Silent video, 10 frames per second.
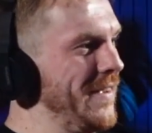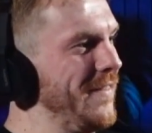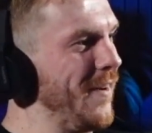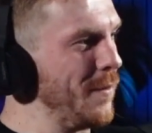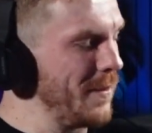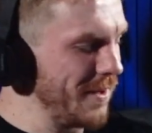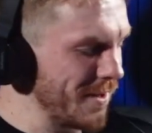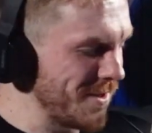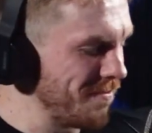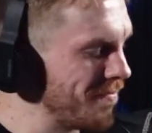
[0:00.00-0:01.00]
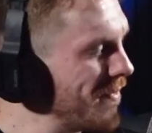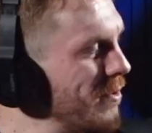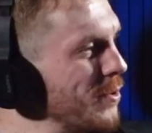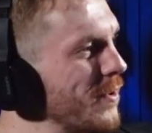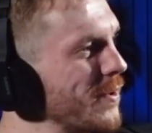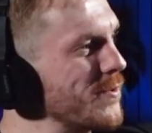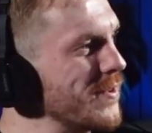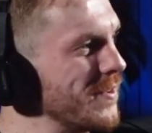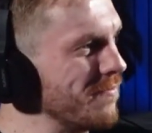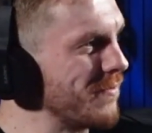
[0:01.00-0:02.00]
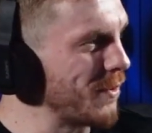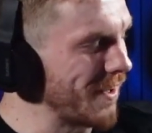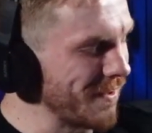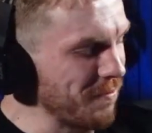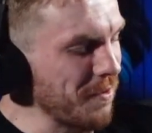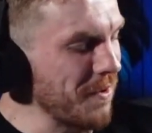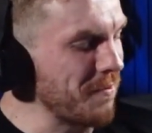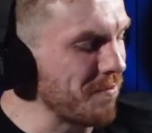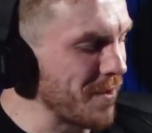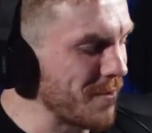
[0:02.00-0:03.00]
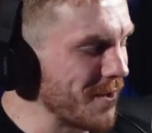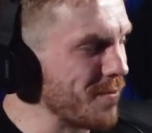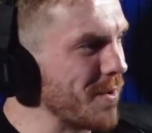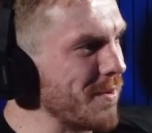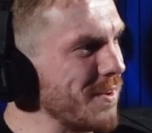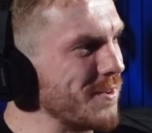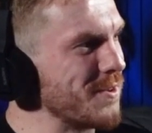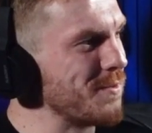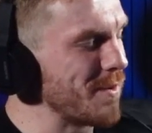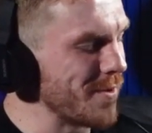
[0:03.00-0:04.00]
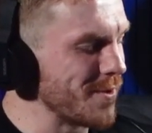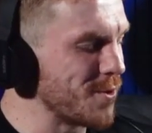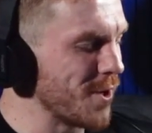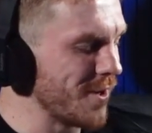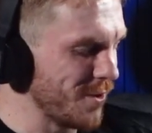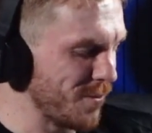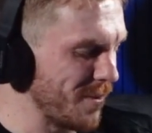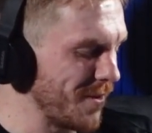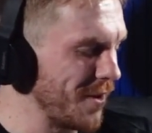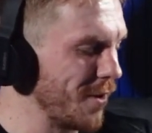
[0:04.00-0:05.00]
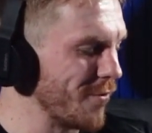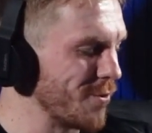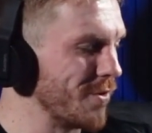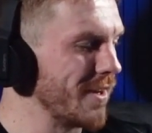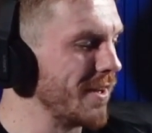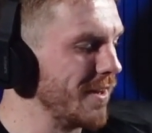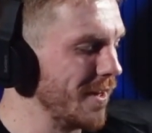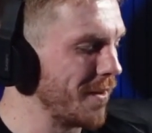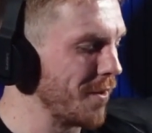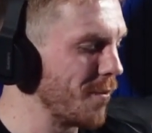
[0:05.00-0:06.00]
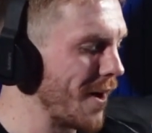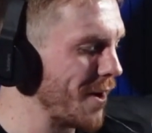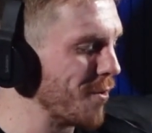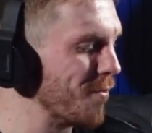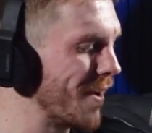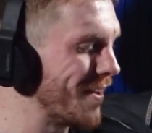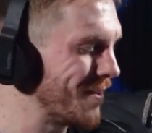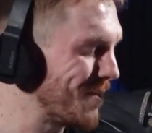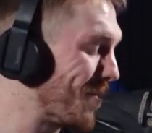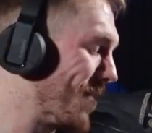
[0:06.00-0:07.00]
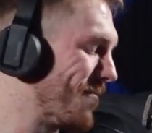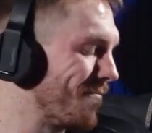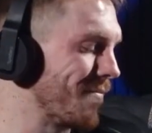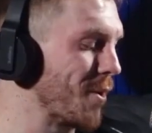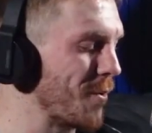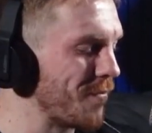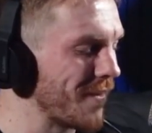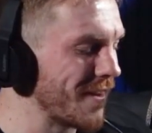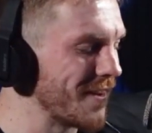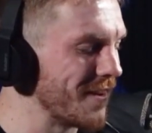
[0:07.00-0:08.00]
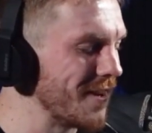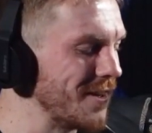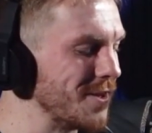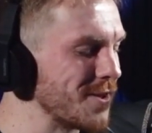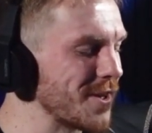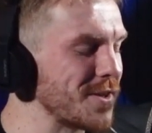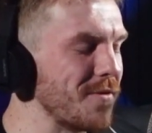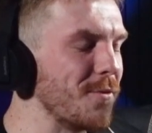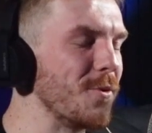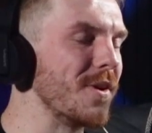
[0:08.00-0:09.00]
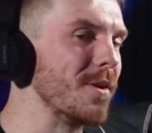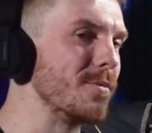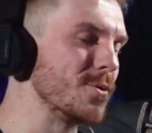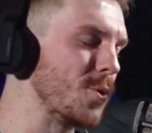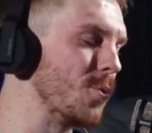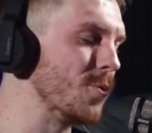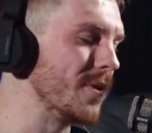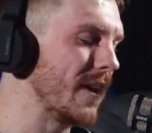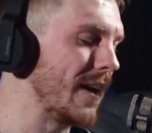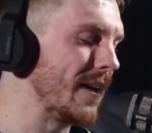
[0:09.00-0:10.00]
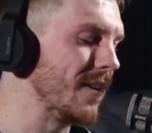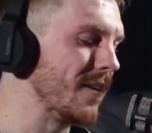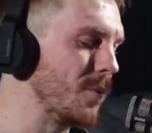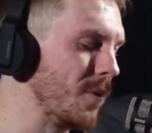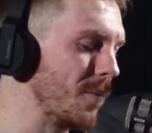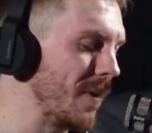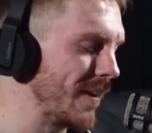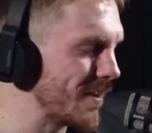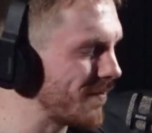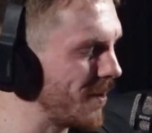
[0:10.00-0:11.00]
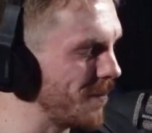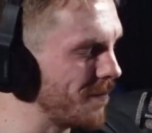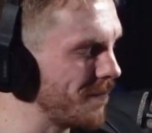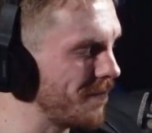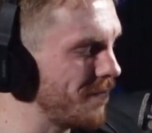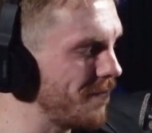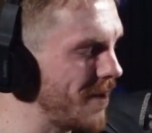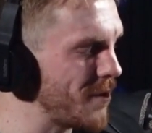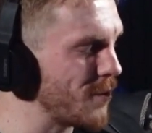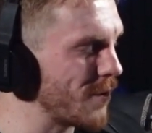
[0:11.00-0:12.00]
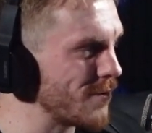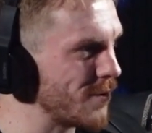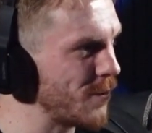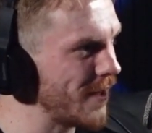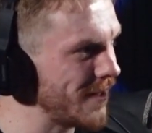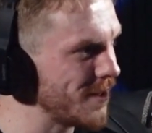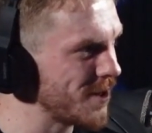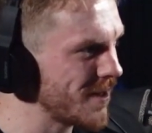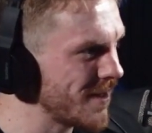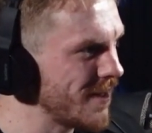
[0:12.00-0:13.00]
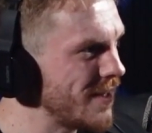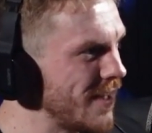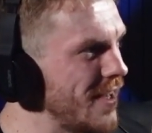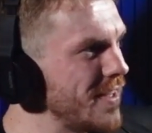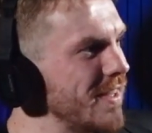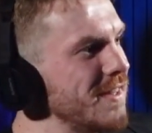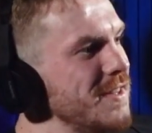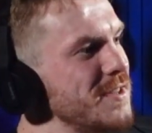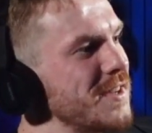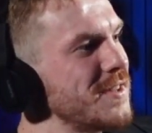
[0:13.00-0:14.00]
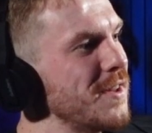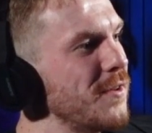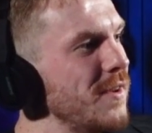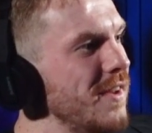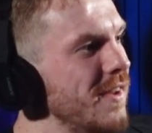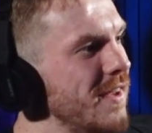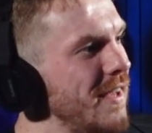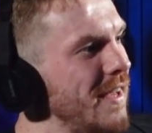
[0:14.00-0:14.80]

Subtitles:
Or maybe he doesn't in 2023. Maybe he's changed. Maybe he loves only lithium-ion batteries. But no. In 1964, it was gold, and we are making this film in the 2020s, set in 1963.